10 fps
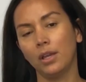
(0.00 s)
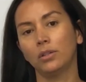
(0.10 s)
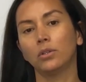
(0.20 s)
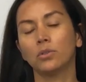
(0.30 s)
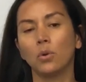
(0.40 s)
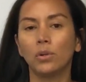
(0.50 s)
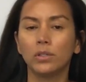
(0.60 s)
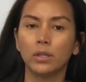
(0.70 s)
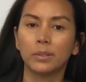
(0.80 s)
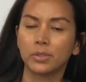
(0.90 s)
not
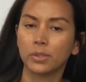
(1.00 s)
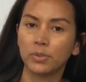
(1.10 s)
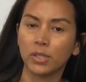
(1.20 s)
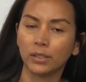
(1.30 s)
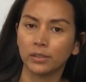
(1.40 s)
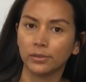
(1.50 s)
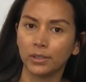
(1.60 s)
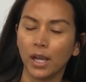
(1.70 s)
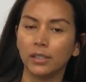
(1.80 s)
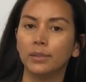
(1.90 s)
only our subjective
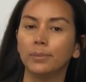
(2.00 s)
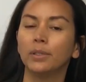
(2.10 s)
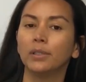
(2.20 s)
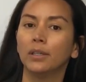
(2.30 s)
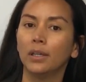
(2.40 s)
reality, but